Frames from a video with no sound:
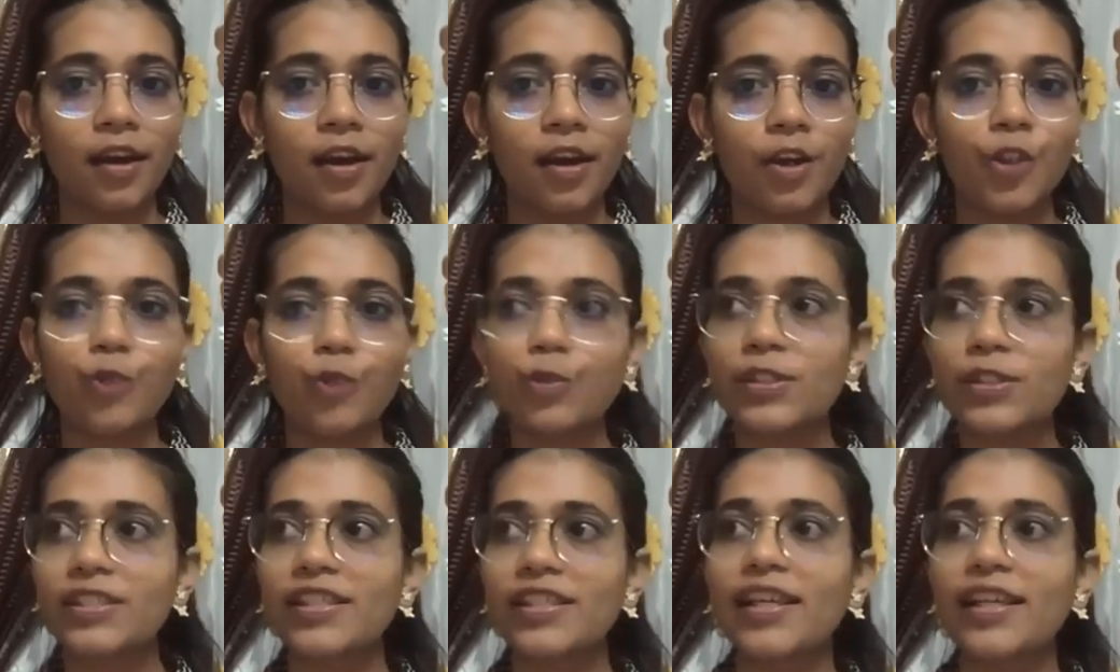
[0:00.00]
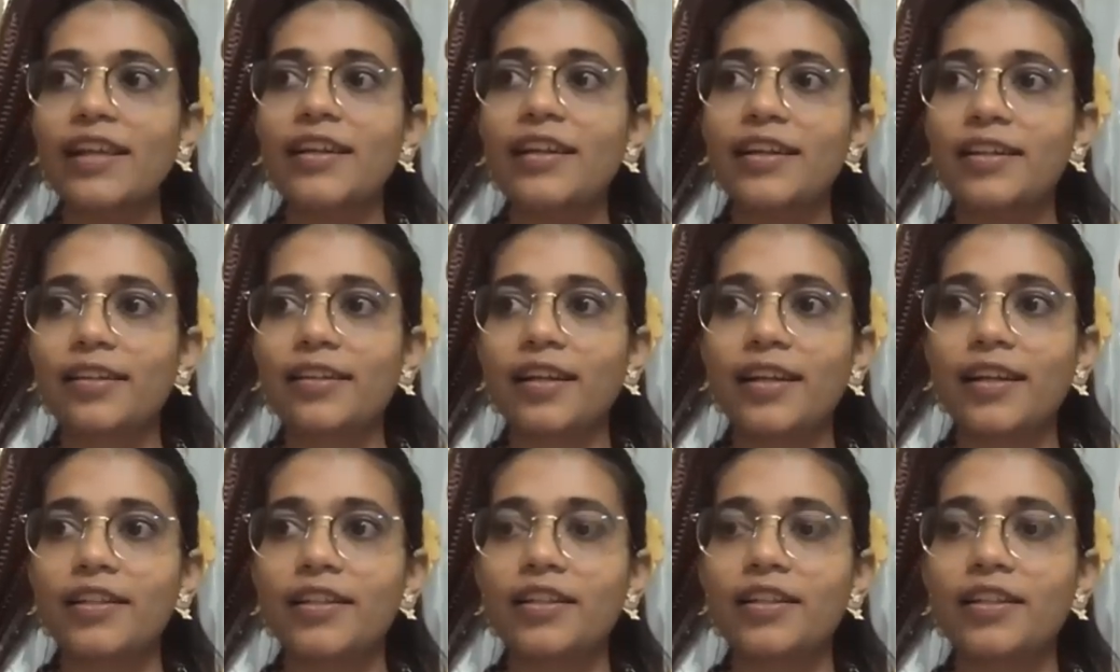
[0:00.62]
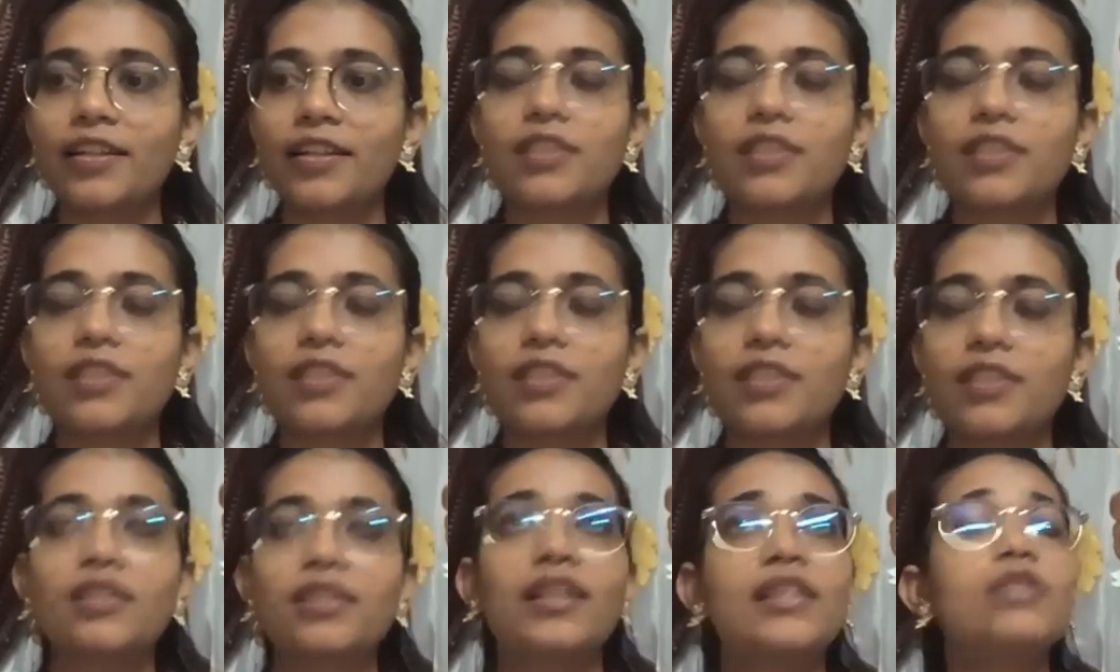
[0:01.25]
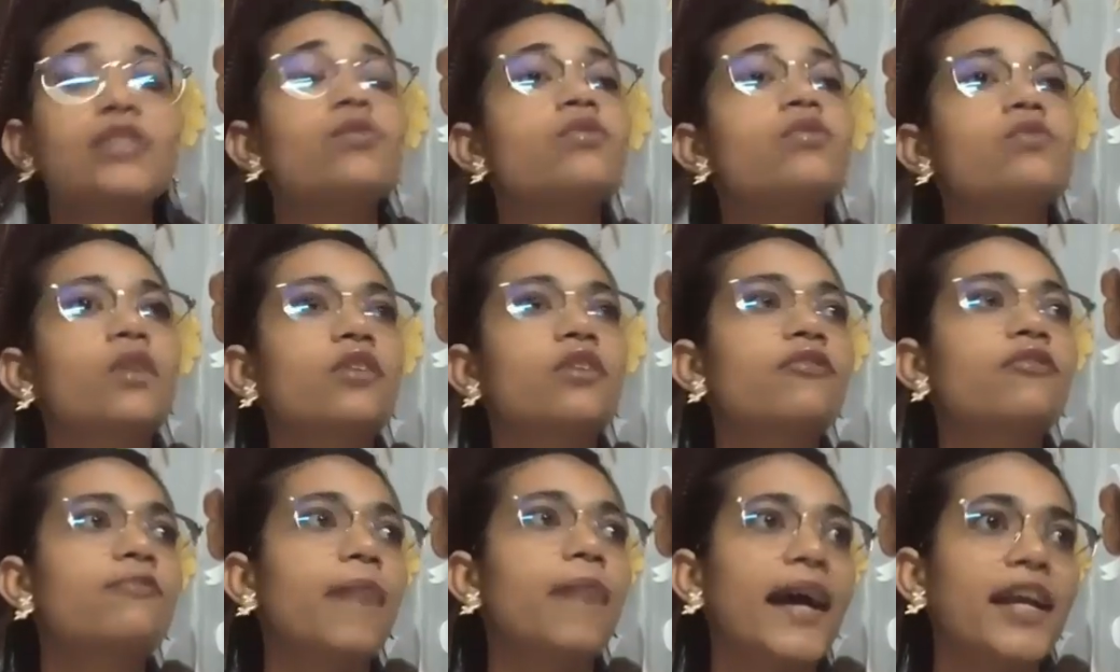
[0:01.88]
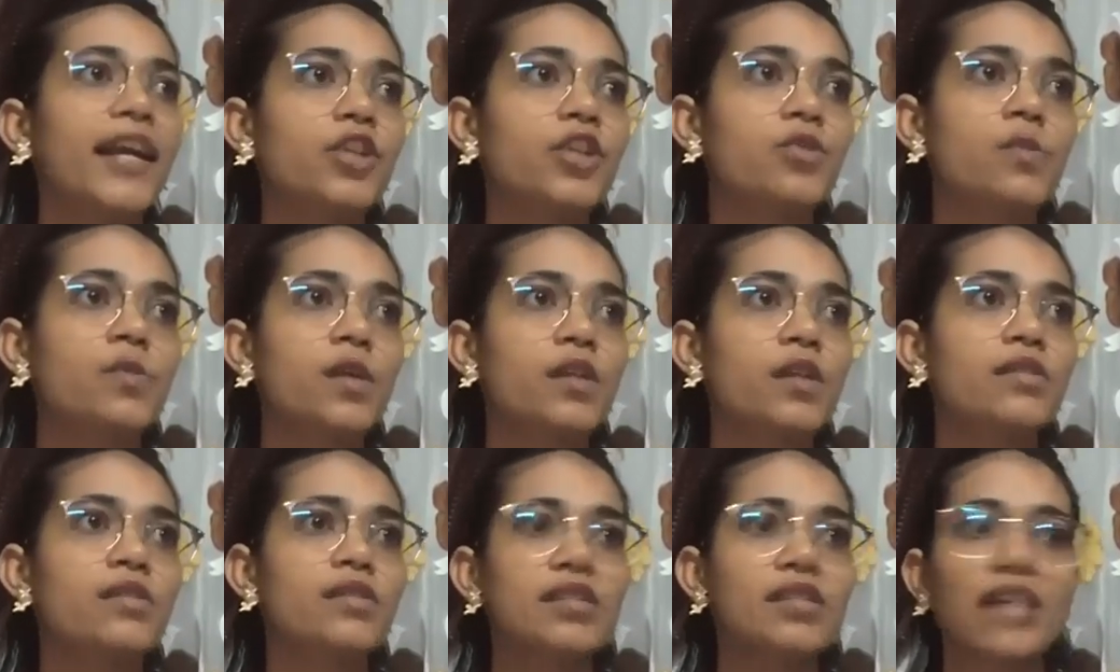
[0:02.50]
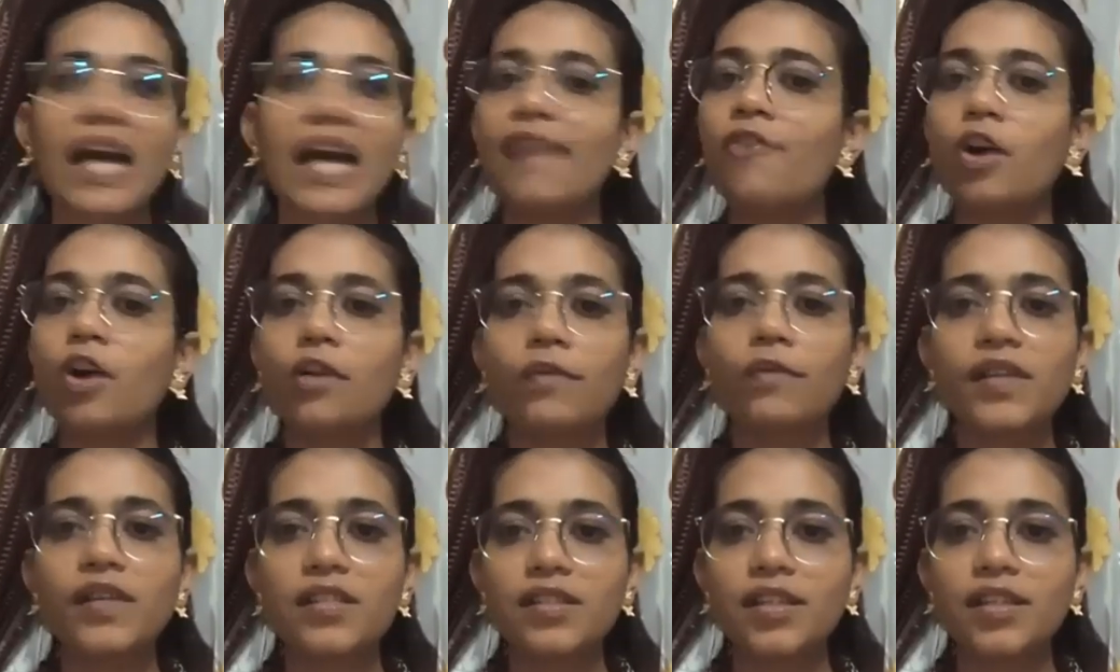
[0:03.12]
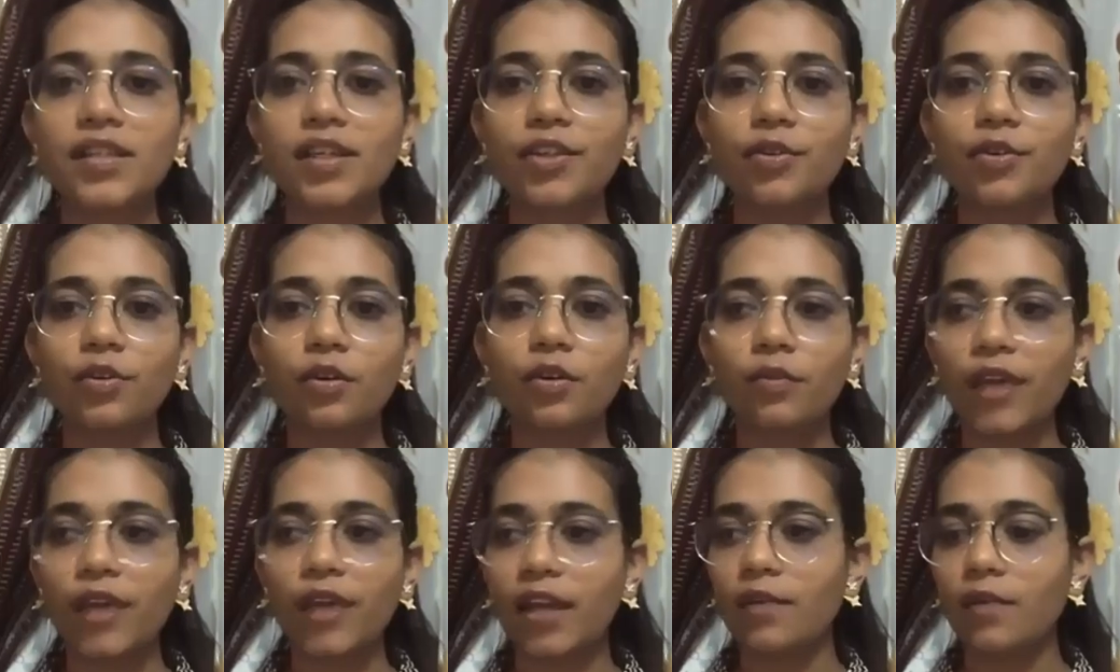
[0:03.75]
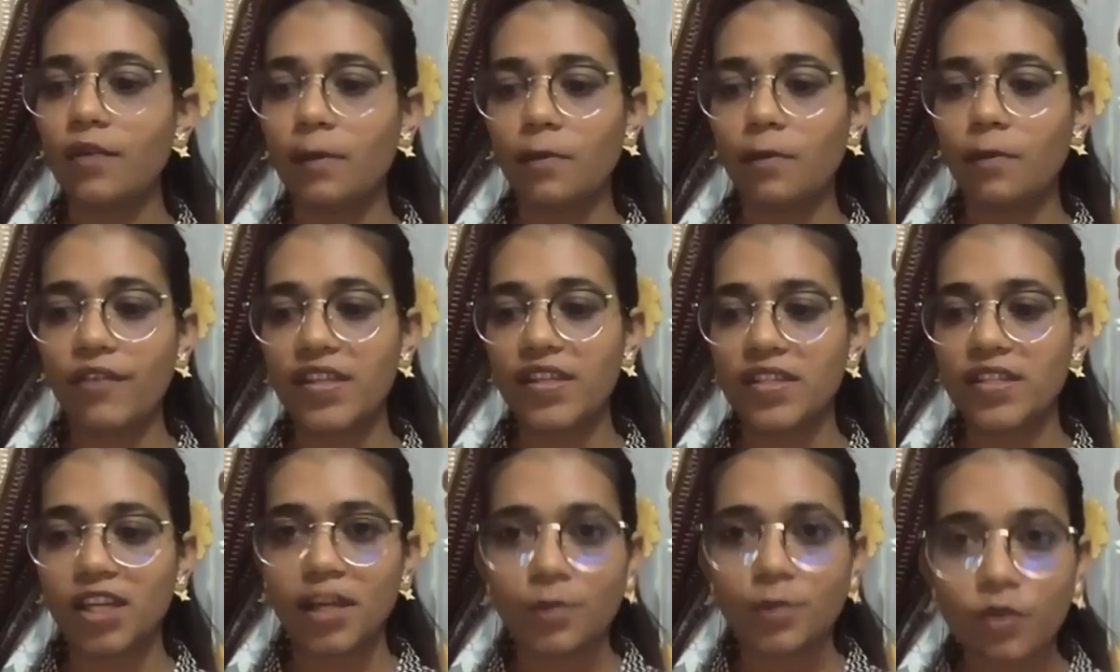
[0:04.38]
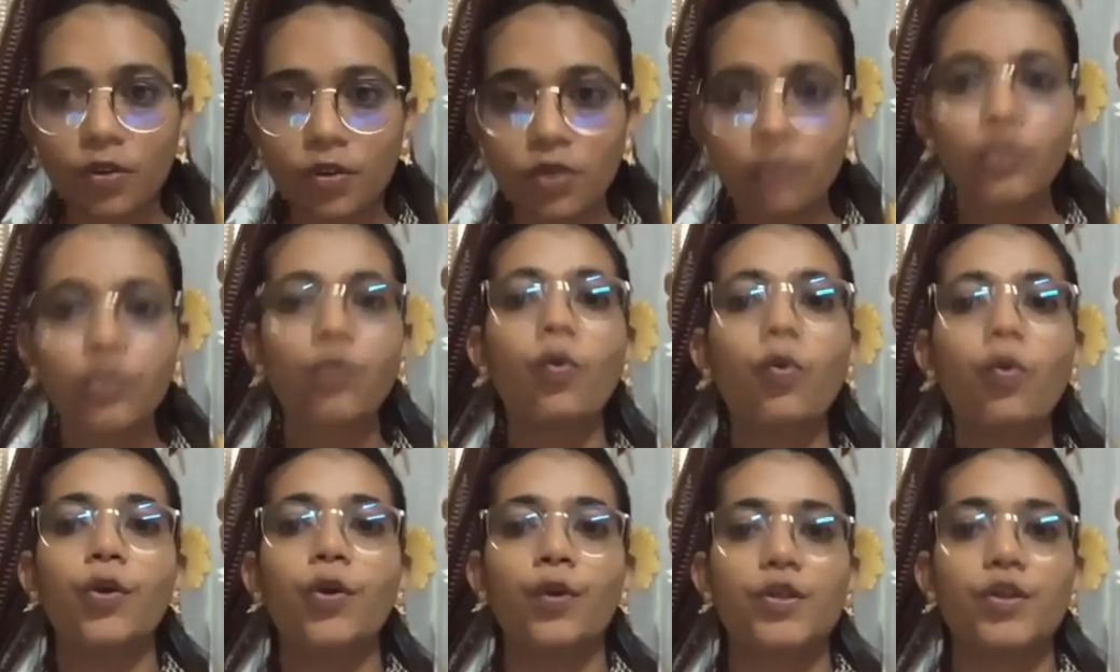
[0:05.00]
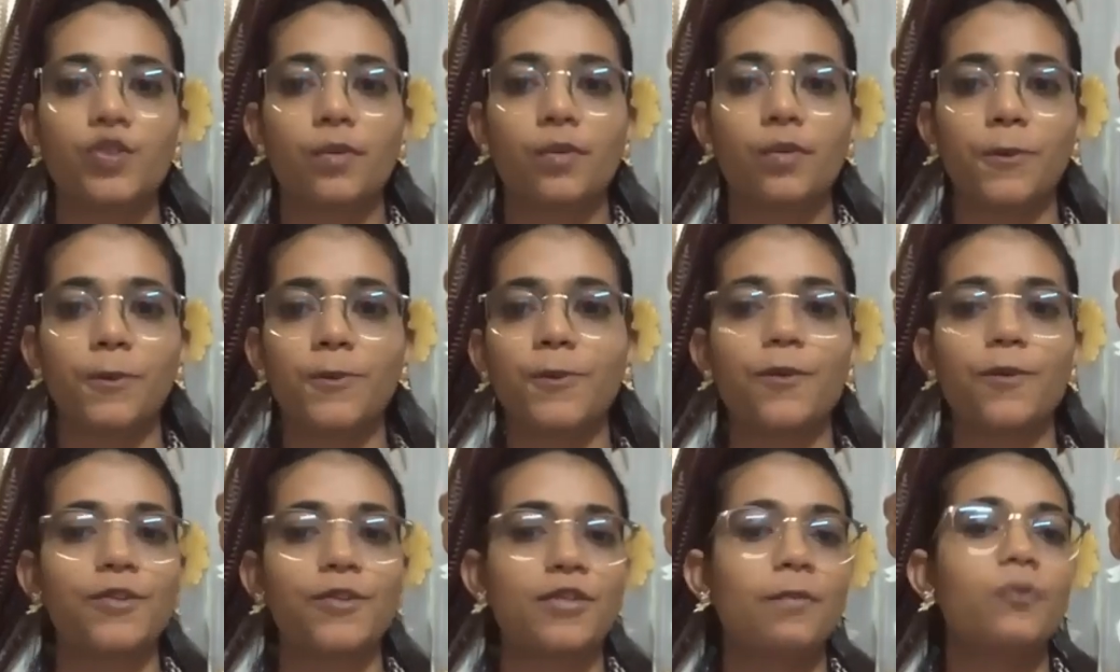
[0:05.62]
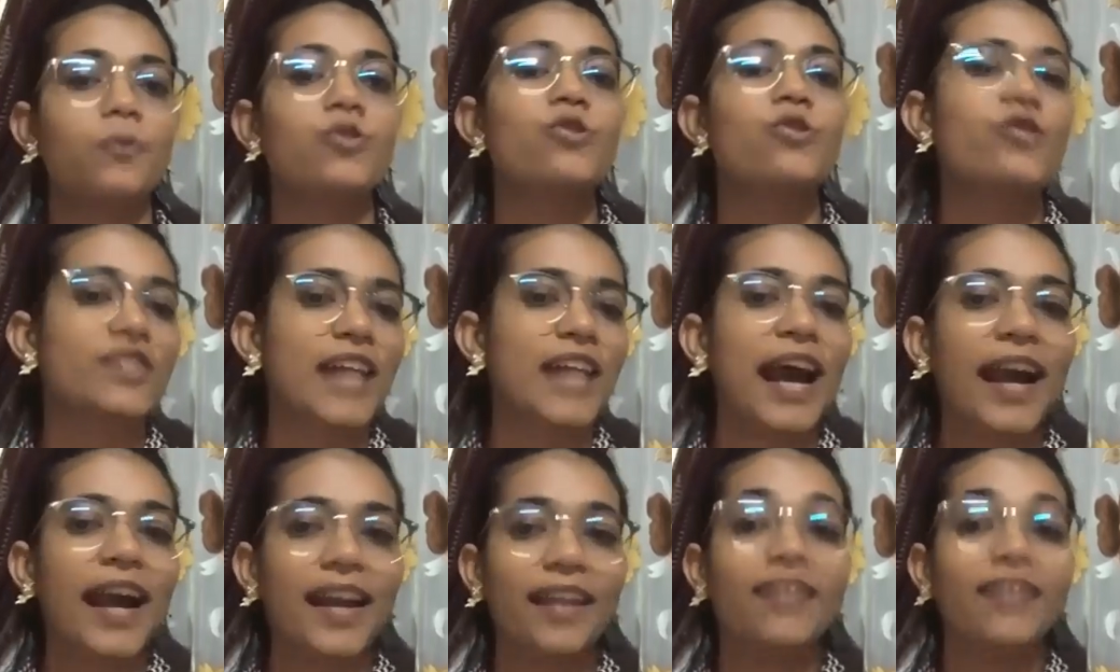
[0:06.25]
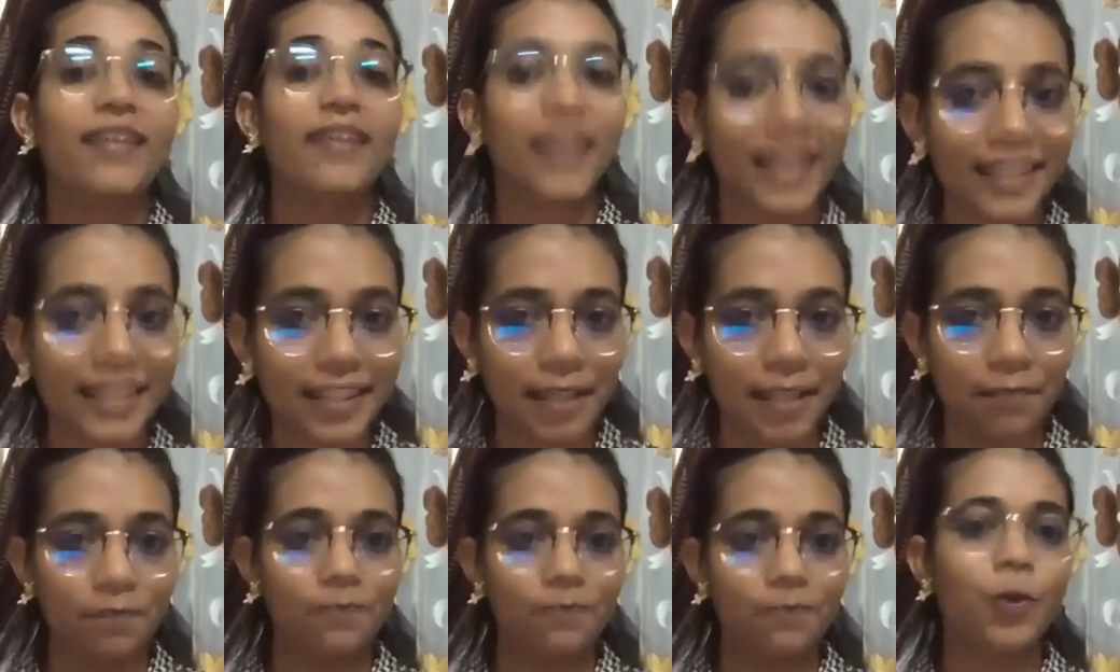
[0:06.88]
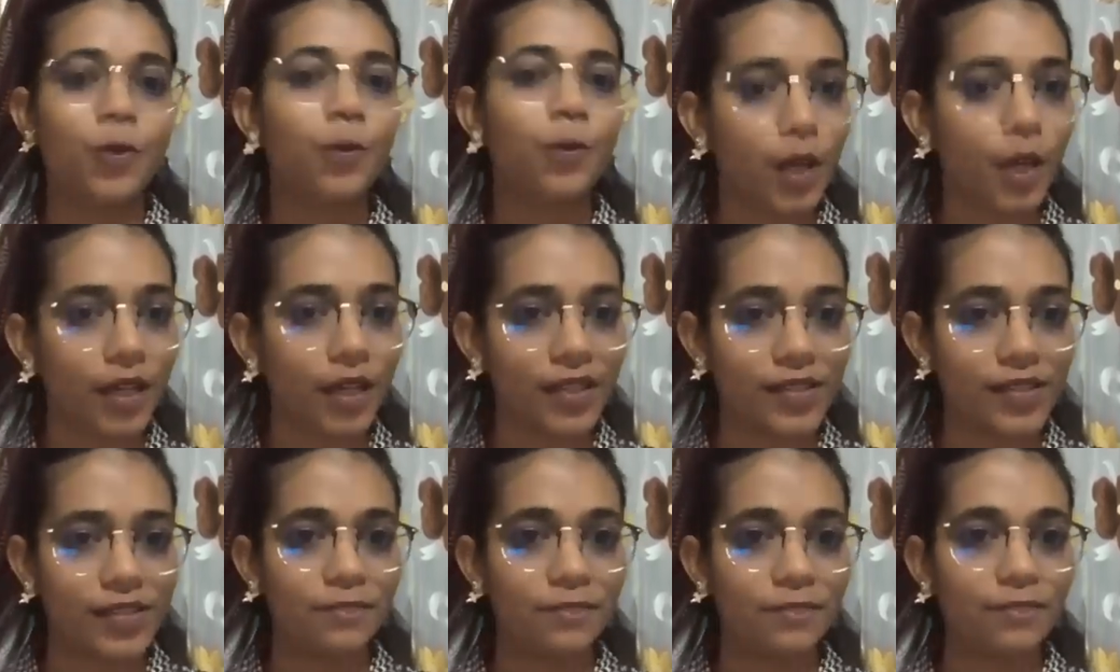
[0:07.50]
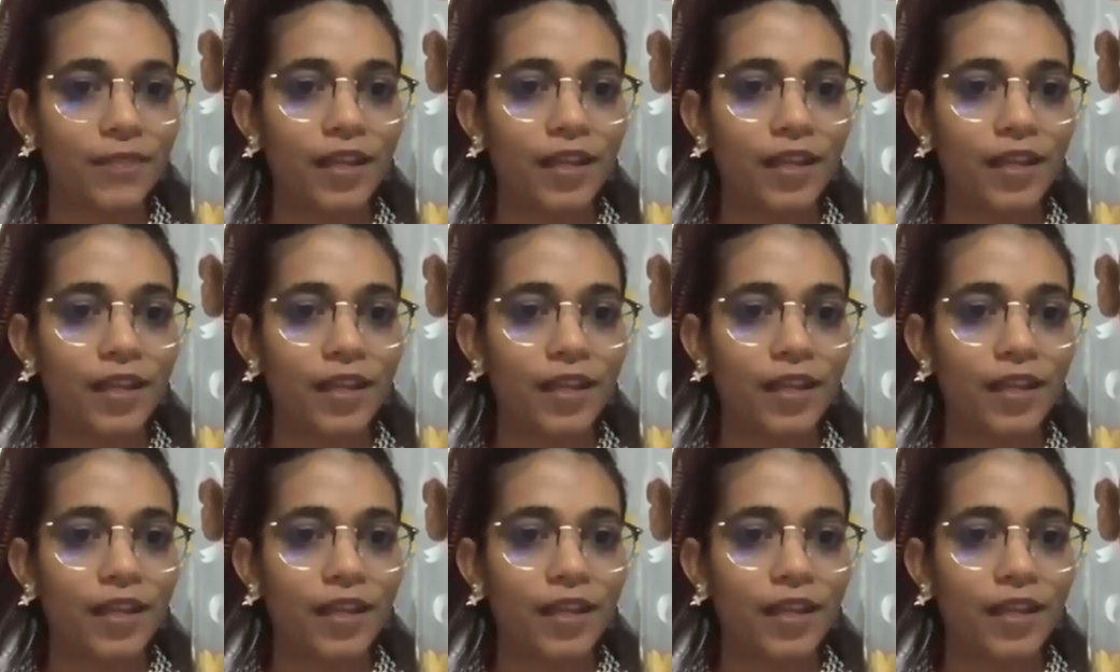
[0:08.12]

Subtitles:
You will say literally, this was one of my experiences. I have always seen, whenever professor come, what you're supposed to do. You're supposed to stand and greet them. Good morning, sir.